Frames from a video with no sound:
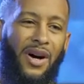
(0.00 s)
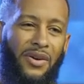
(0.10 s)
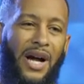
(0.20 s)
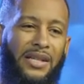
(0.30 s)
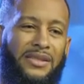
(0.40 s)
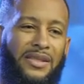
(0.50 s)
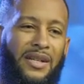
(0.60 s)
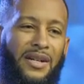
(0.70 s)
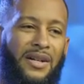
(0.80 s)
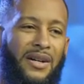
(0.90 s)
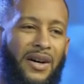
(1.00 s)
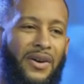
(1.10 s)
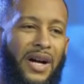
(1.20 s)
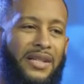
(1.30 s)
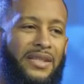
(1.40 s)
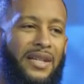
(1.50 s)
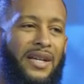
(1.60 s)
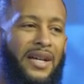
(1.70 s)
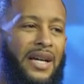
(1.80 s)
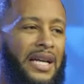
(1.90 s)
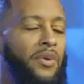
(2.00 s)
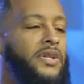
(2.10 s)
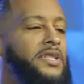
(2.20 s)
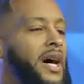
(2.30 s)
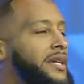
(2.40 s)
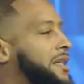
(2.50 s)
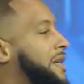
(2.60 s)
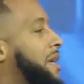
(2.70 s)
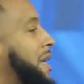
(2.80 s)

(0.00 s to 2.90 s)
All right? All right? And I want to tell you,